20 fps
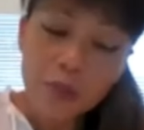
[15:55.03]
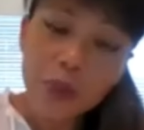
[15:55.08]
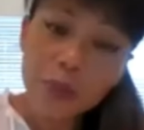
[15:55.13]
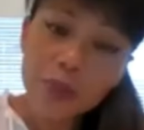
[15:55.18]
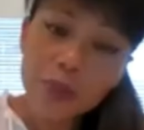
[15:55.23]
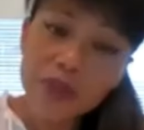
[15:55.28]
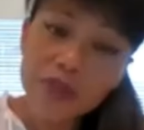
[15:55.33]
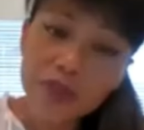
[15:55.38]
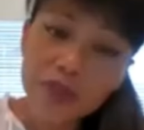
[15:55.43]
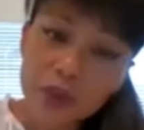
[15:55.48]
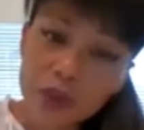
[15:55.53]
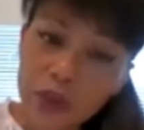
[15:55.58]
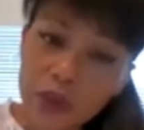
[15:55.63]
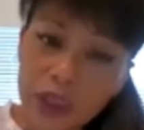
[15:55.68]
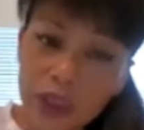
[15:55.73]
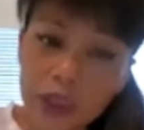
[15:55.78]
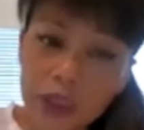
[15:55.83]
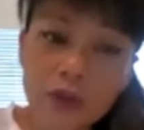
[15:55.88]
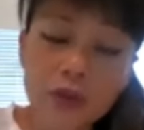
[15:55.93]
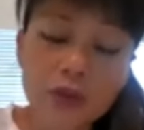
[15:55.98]
but before
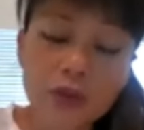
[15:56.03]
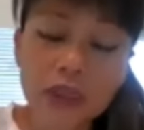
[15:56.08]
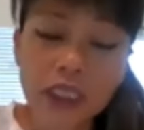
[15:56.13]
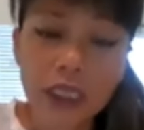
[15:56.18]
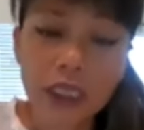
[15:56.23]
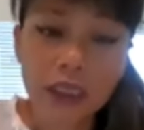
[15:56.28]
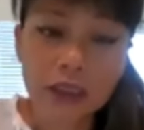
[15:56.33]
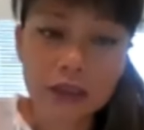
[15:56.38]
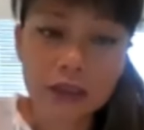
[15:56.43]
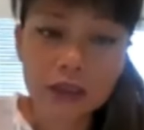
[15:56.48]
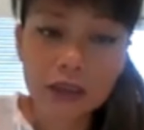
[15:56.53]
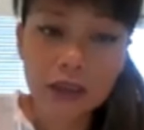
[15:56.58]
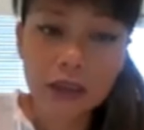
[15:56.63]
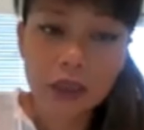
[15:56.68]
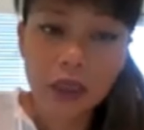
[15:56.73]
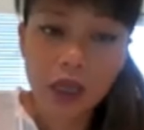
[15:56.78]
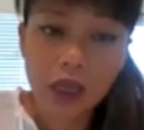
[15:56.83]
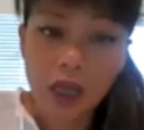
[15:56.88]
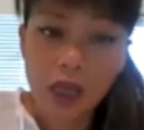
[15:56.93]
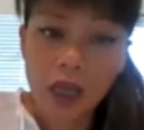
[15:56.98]
you can do that
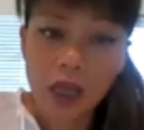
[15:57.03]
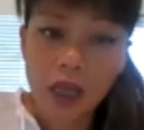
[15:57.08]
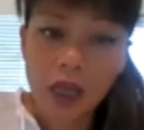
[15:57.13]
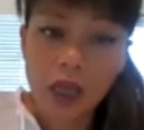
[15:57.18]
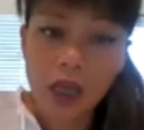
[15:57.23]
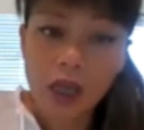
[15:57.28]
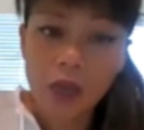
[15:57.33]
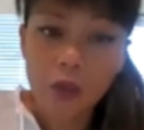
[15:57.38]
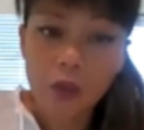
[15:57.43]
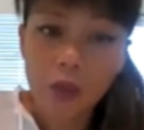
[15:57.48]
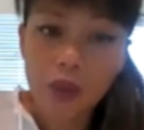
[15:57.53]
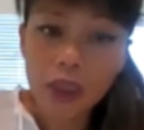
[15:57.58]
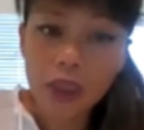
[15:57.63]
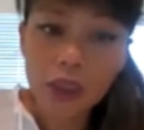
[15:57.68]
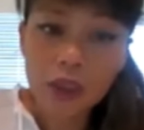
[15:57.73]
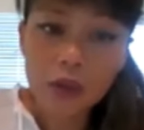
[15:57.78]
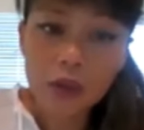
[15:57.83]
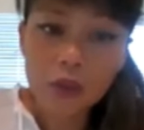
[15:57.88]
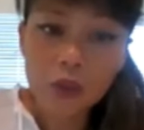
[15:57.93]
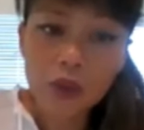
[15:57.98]

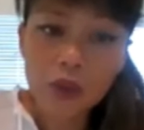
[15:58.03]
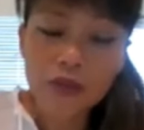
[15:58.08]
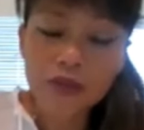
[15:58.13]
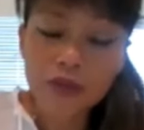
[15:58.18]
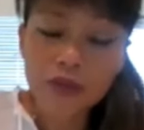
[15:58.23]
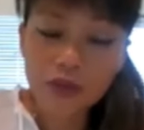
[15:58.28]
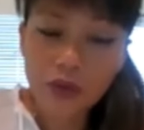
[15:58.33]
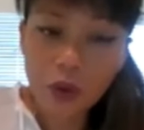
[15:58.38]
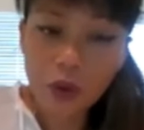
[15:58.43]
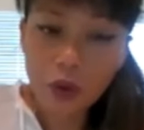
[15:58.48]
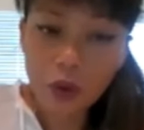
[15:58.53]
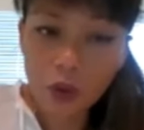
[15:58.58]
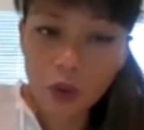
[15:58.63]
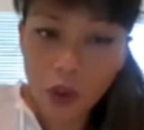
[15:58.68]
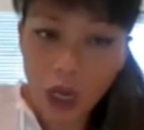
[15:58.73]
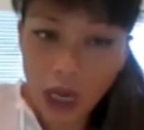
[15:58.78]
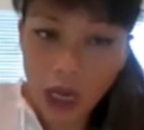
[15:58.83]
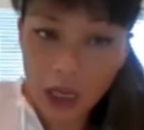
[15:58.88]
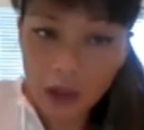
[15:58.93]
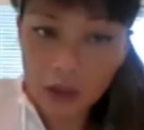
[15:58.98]
we we
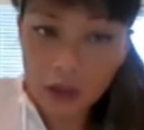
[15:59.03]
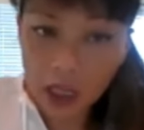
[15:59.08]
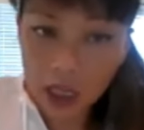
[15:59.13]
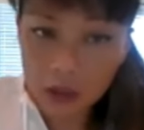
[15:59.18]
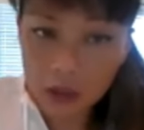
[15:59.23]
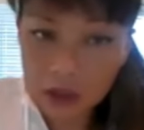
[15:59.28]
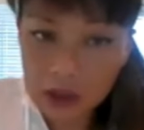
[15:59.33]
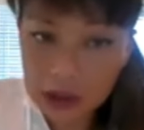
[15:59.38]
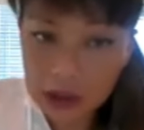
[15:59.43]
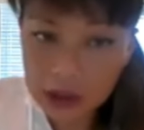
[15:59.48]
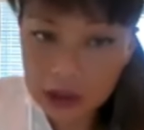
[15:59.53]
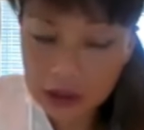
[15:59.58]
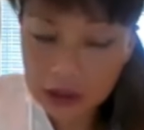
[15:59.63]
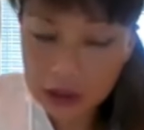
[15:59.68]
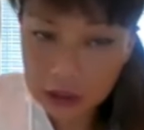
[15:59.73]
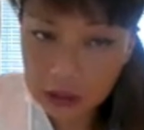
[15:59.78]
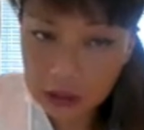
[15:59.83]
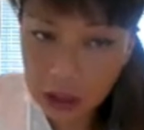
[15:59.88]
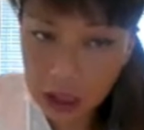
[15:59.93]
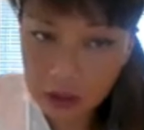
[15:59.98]
follow how how
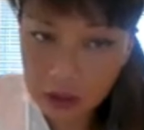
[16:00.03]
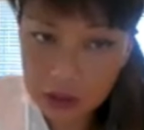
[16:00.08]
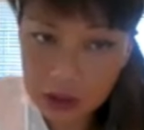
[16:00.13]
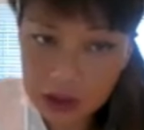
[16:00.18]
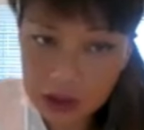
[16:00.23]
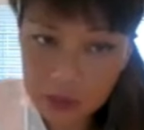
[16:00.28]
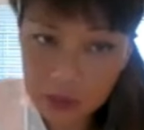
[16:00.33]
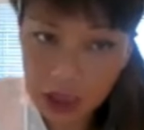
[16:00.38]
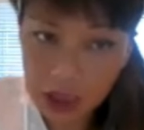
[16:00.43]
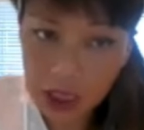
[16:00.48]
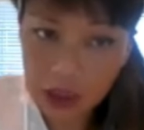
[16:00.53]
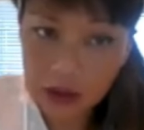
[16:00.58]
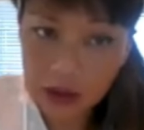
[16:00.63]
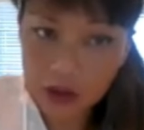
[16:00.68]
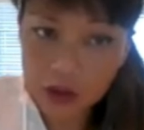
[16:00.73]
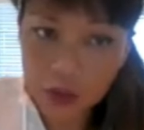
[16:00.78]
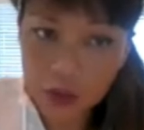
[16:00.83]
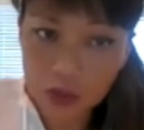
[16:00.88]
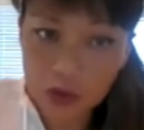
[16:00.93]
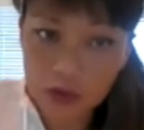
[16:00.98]
these how these
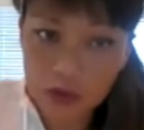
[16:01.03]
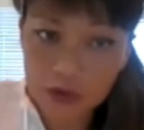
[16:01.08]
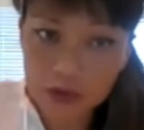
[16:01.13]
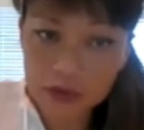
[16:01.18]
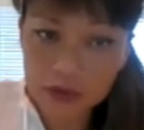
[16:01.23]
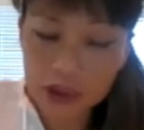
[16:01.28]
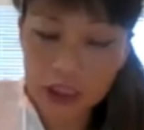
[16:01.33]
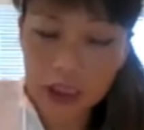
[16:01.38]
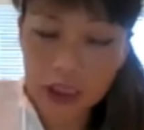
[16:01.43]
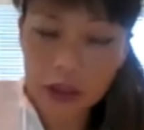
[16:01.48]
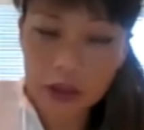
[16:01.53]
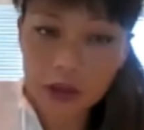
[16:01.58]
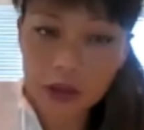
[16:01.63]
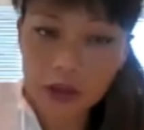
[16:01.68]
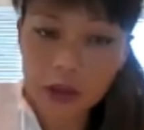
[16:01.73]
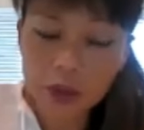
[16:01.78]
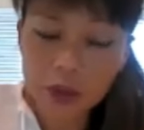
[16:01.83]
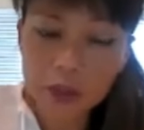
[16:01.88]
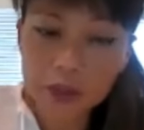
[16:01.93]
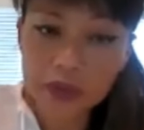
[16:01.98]
planets move that
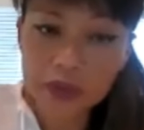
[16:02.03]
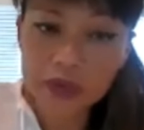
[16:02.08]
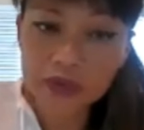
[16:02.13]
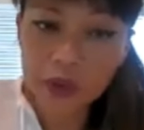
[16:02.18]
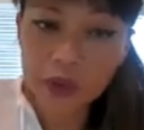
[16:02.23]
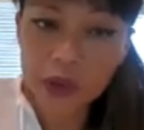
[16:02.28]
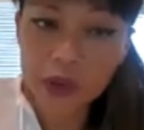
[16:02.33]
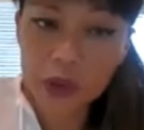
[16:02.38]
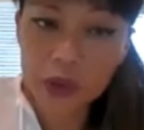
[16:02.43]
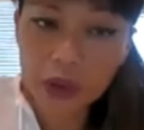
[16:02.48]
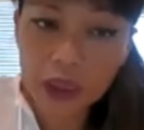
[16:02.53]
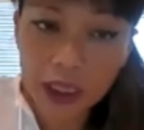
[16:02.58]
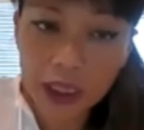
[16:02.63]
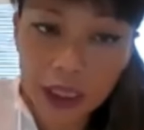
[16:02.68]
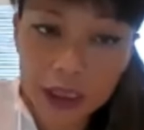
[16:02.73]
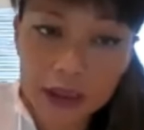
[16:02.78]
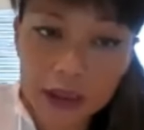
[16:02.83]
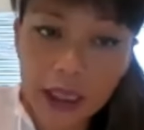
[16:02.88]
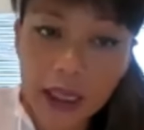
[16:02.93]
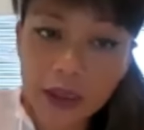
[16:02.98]
you before you
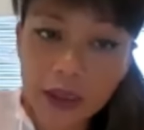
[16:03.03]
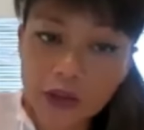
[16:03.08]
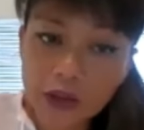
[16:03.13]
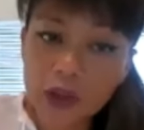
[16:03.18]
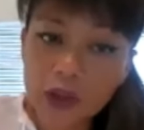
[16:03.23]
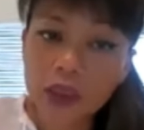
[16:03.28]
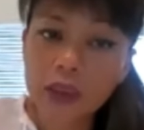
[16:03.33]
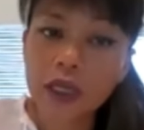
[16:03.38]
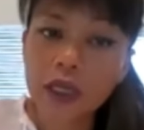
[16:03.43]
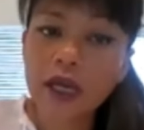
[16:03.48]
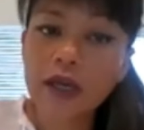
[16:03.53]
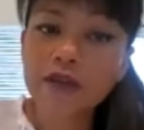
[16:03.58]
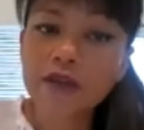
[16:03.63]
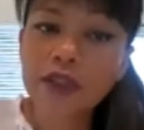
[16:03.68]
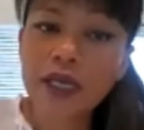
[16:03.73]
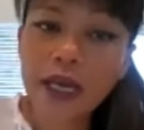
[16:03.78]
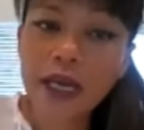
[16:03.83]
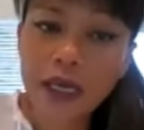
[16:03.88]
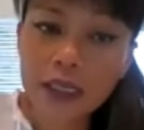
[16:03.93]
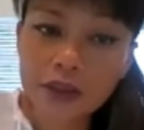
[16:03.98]
can actually have
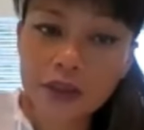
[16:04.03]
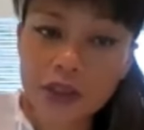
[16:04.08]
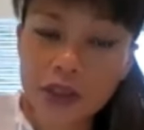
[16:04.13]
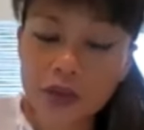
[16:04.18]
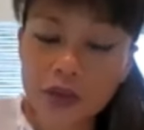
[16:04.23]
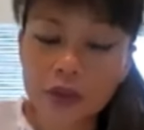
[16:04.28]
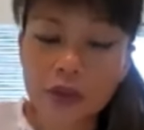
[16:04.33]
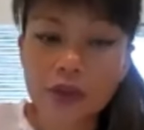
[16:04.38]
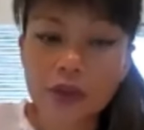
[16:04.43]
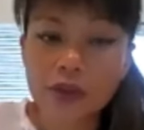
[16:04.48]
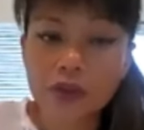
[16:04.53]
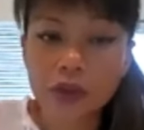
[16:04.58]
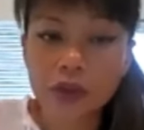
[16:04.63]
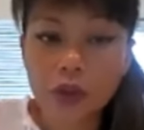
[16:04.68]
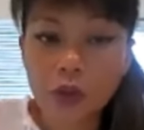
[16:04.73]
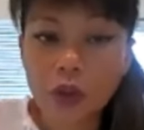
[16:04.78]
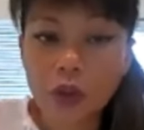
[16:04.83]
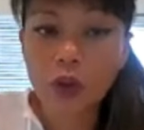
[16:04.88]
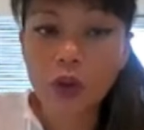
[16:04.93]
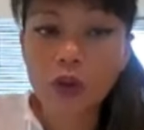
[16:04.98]
actions
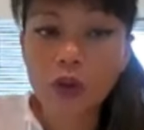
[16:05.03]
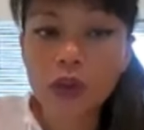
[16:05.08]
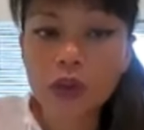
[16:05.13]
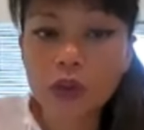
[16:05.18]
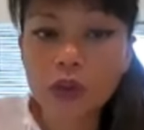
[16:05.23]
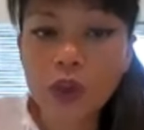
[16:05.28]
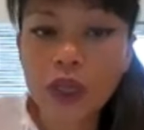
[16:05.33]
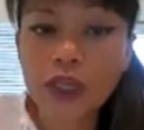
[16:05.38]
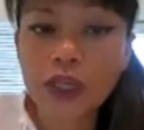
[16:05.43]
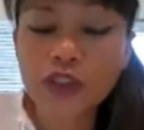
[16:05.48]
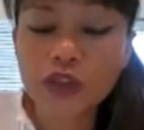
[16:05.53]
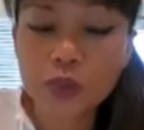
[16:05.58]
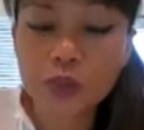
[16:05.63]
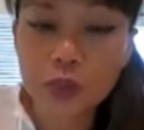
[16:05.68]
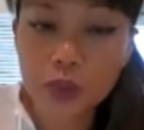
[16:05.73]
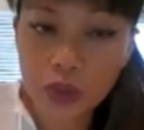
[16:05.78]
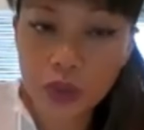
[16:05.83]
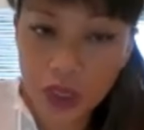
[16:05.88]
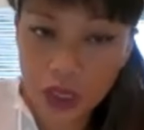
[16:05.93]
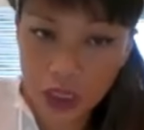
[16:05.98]
or to
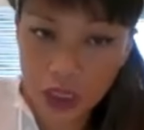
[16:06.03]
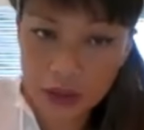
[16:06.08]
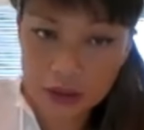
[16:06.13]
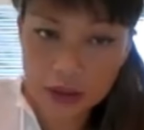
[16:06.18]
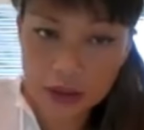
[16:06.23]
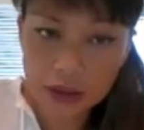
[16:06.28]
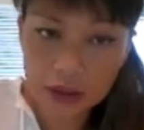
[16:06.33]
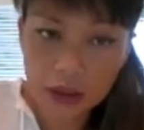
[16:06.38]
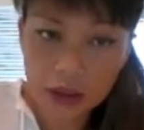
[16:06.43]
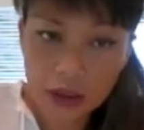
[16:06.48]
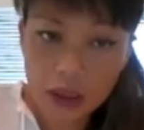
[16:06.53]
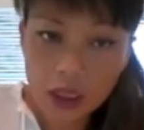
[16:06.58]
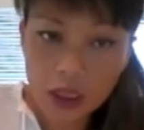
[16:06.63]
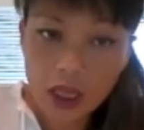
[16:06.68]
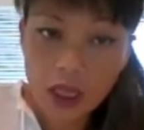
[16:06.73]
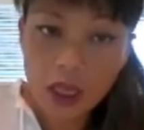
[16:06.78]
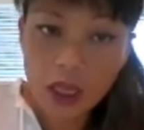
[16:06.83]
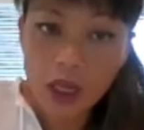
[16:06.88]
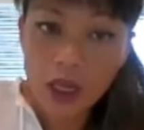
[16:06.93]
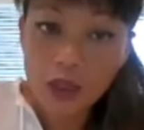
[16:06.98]
express,
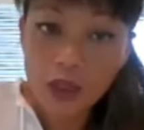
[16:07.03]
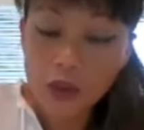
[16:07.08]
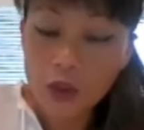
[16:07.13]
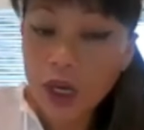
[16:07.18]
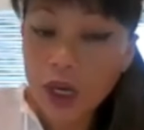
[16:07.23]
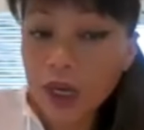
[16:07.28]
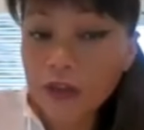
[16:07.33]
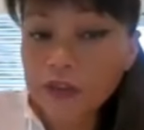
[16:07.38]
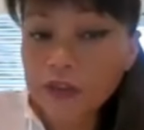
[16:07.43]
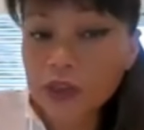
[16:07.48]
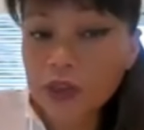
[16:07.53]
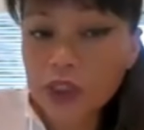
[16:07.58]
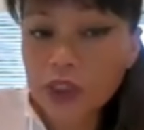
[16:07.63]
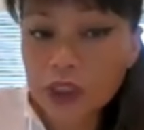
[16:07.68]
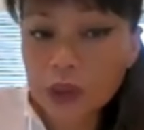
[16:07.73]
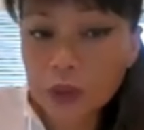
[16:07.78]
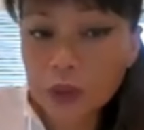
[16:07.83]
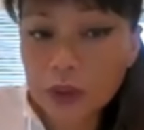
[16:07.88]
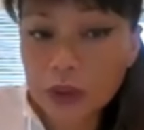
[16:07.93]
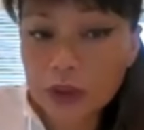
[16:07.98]
you have to
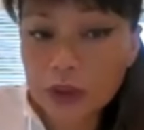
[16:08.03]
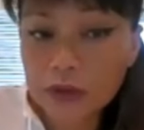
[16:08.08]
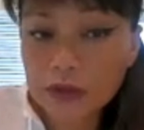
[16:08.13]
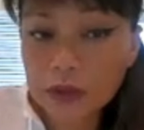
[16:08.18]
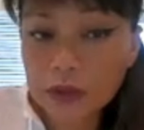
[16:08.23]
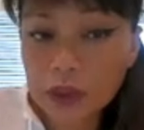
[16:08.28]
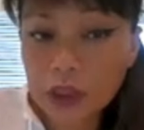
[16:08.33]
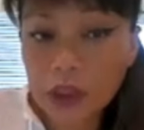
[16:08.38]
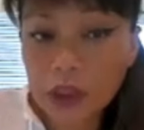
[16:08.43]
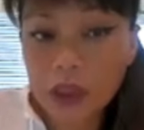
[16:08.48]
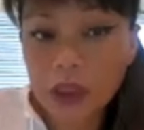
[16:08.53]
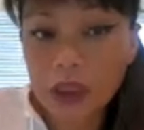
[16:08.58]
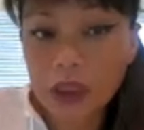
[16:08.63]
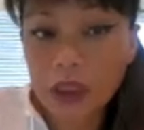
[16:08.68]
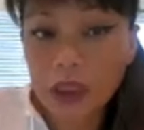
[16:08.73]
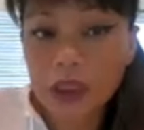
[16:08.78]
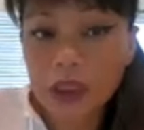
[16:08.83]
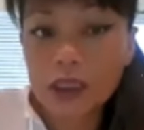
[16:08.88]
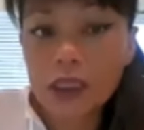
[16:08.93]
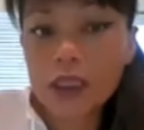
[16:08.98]
deal with
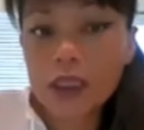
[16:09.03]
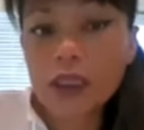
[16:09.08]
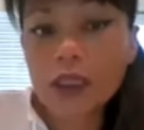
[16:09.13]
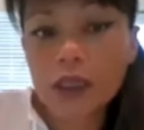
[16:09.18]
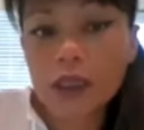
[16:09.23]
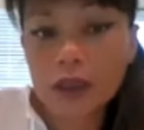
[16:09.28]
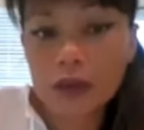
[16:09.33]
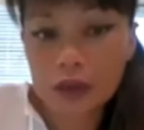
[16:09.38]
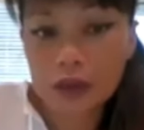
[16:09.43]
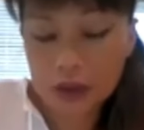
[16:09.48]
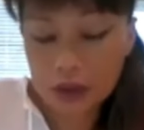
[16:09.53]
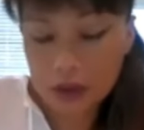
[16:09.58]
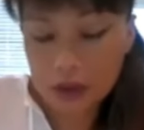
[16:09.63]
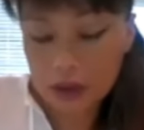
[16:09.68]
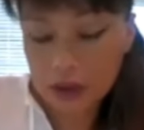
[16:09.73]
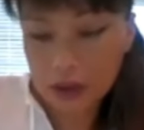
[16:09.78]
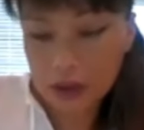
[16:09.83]
Lilith.